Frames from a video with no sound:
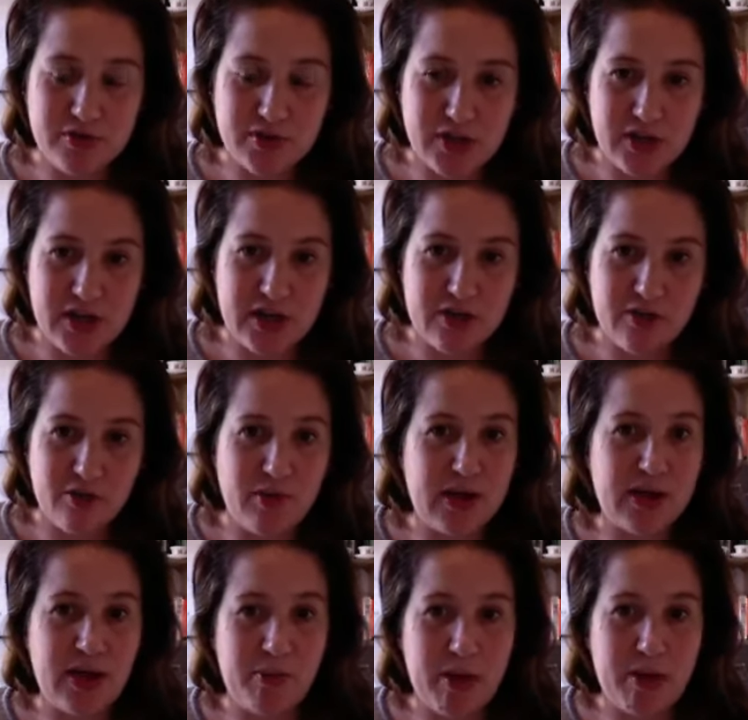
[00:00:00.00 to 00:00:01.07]
so that I could
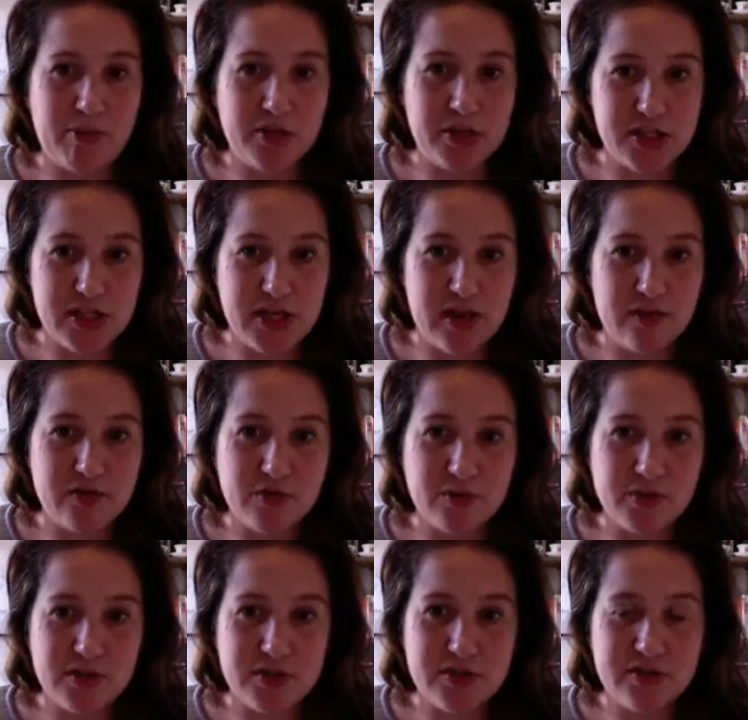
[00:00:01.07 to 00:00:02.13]
quickly publish it
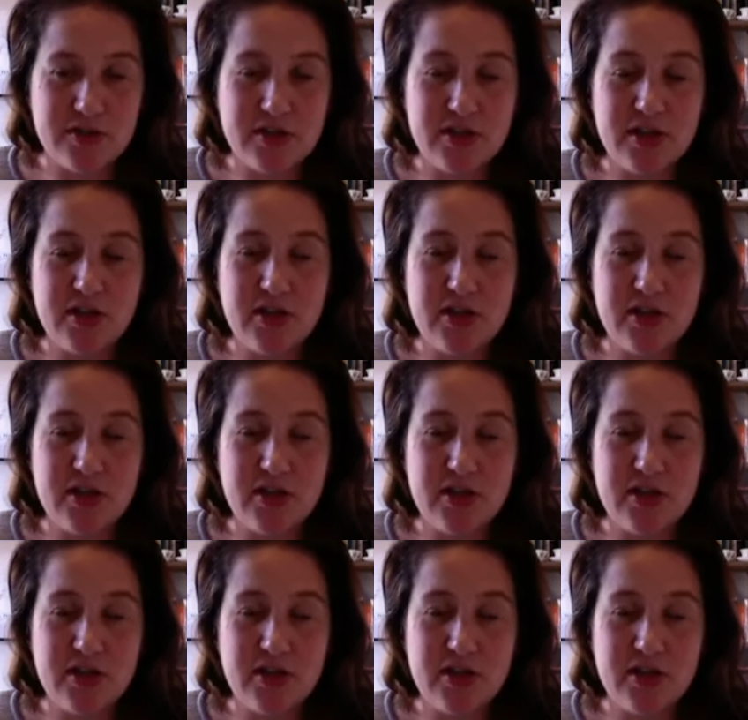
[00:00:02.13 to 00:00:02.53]
afterwards